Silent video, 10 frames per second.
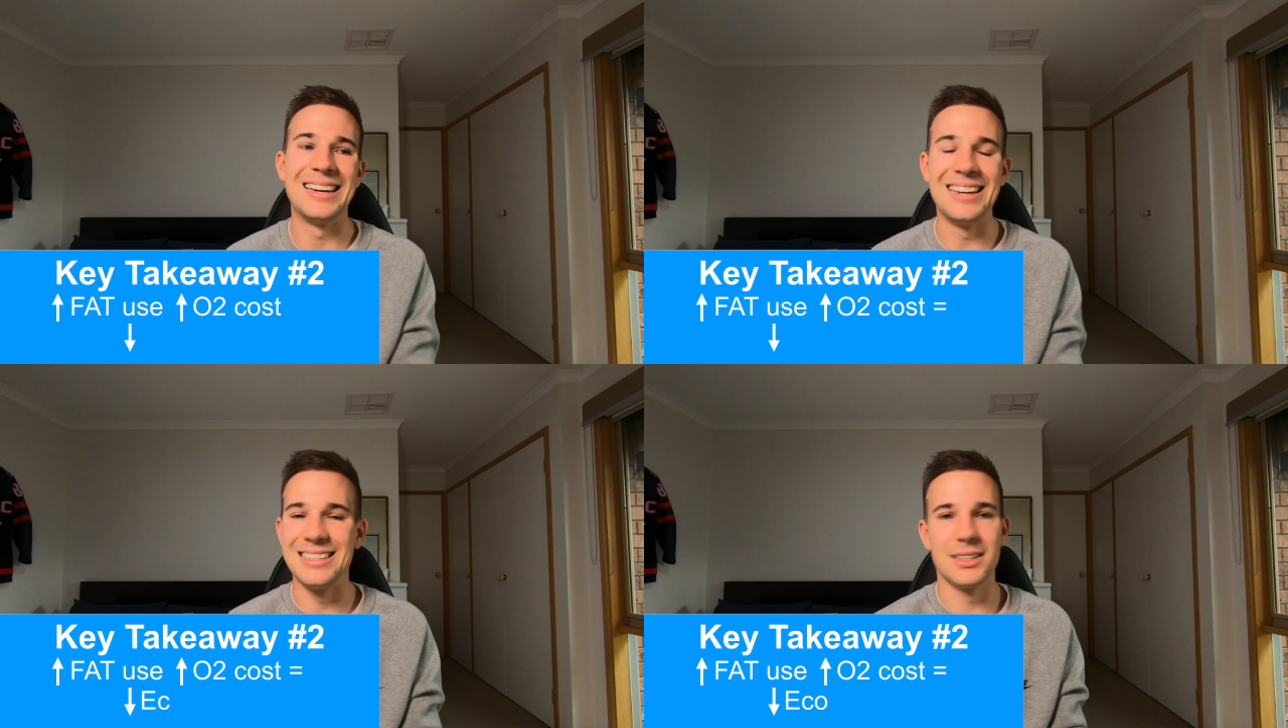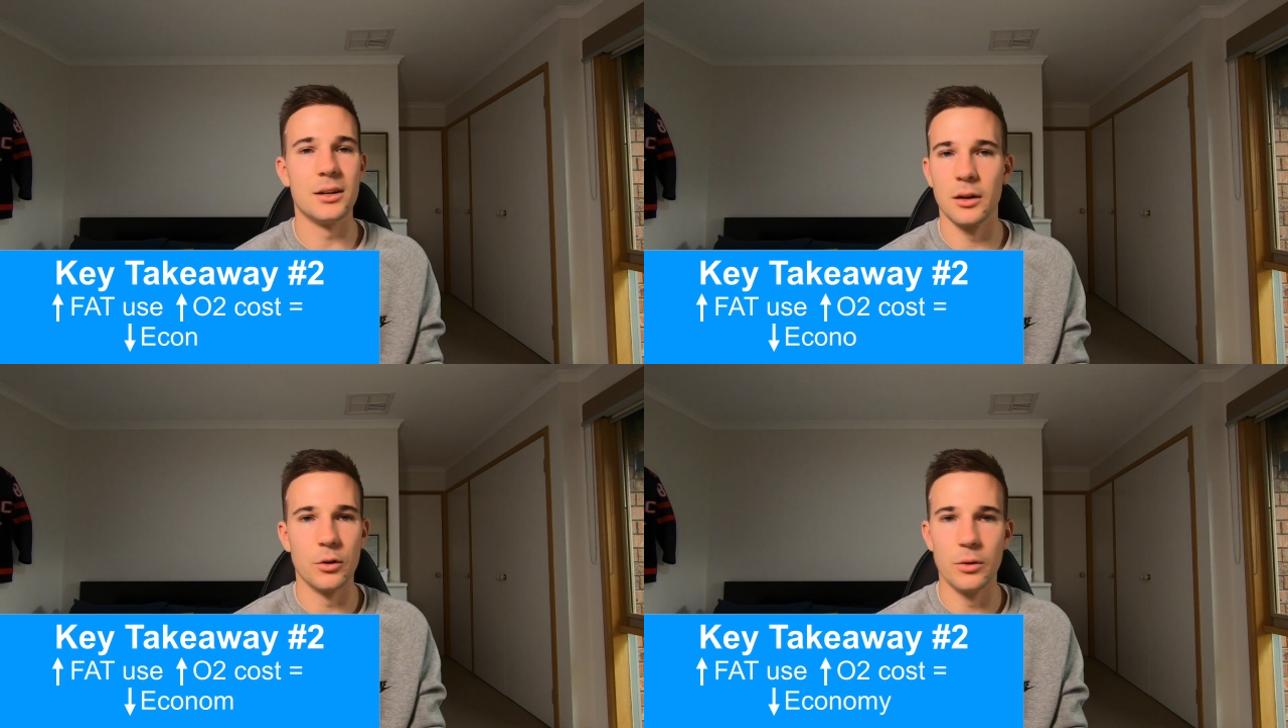isn't
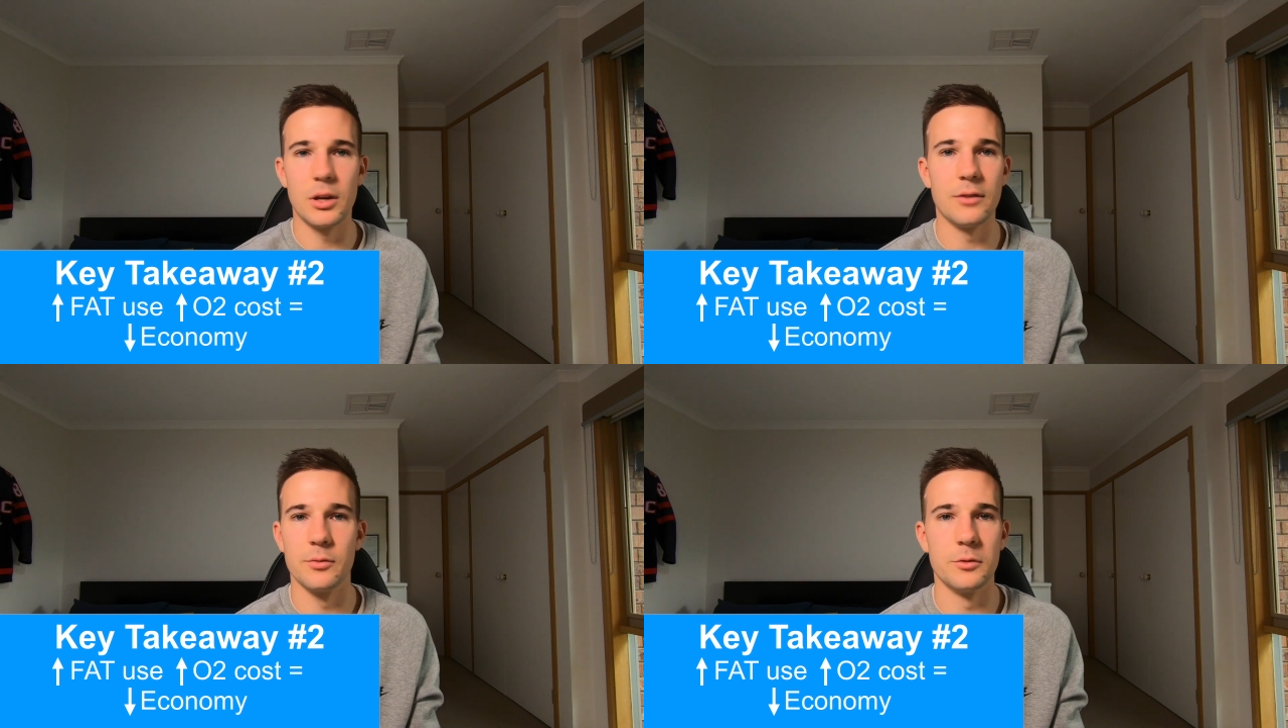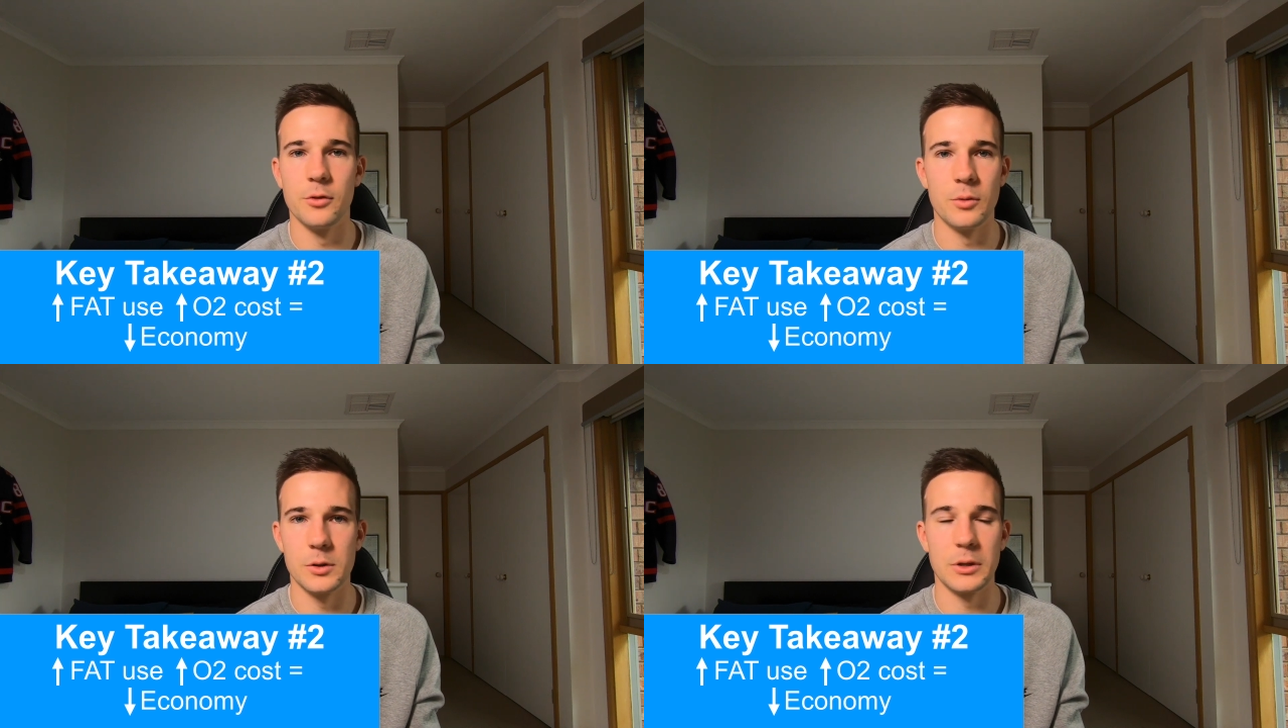a good thing for
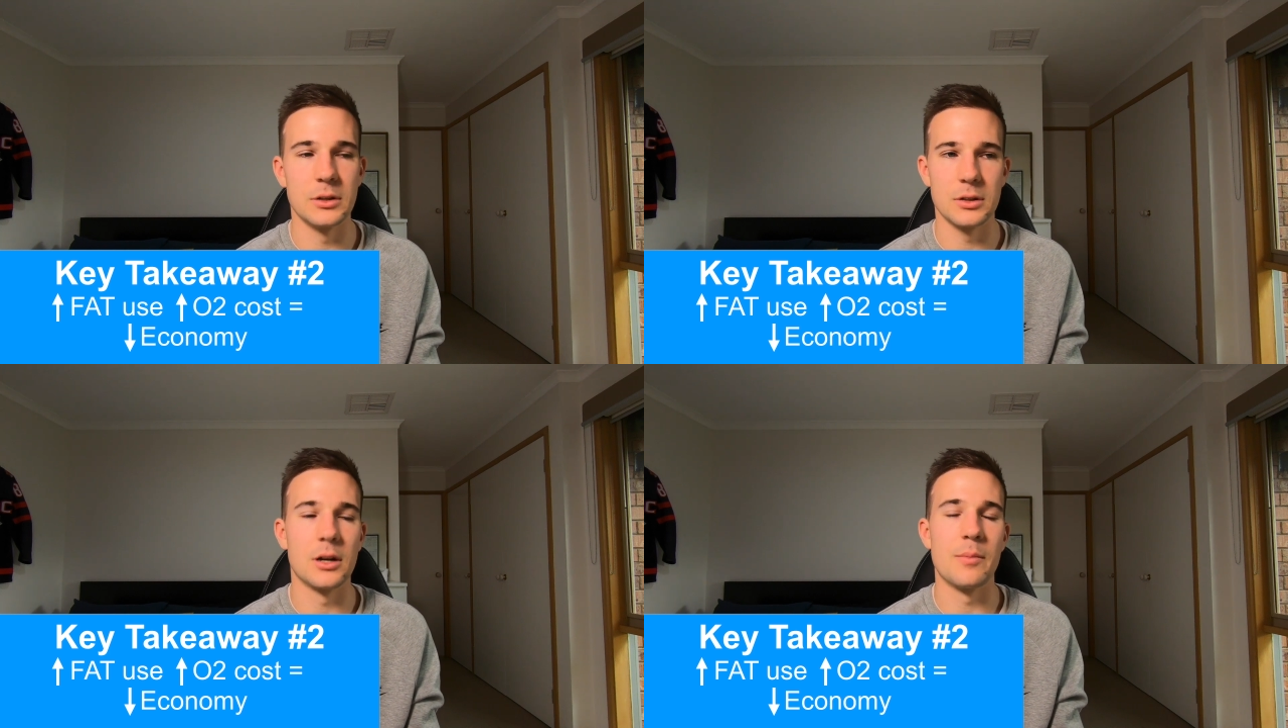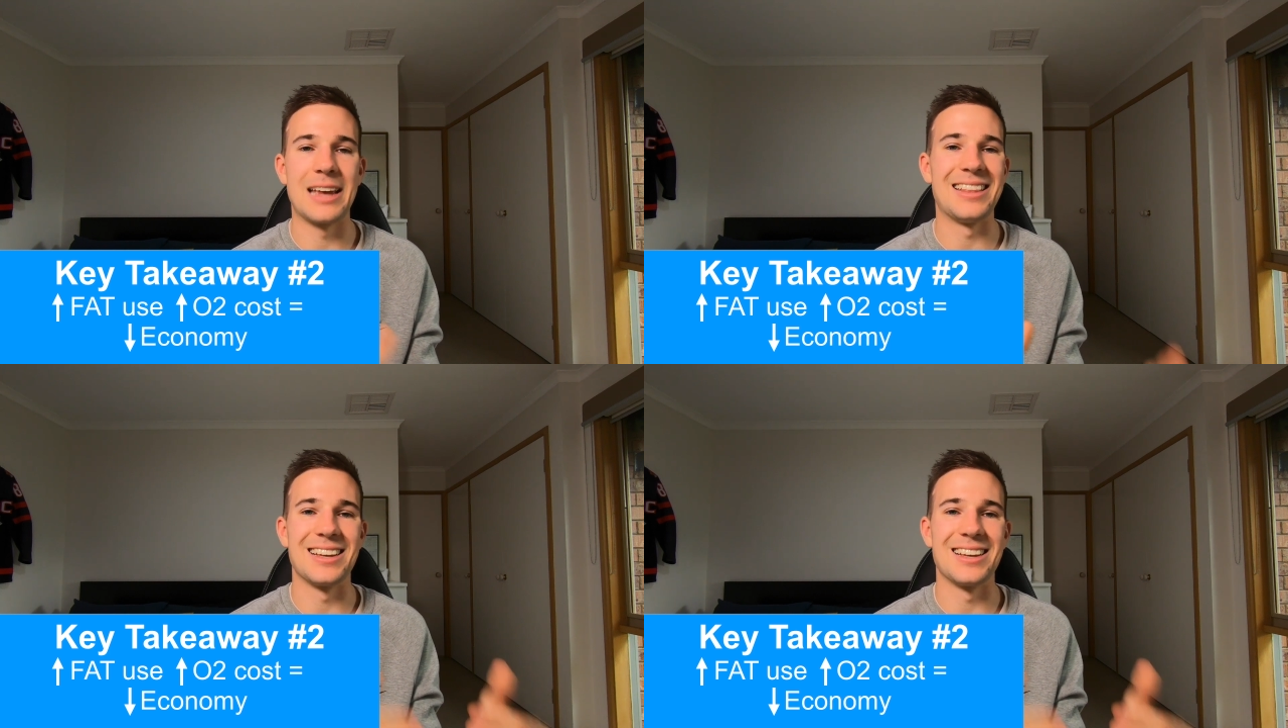performance because it's going to make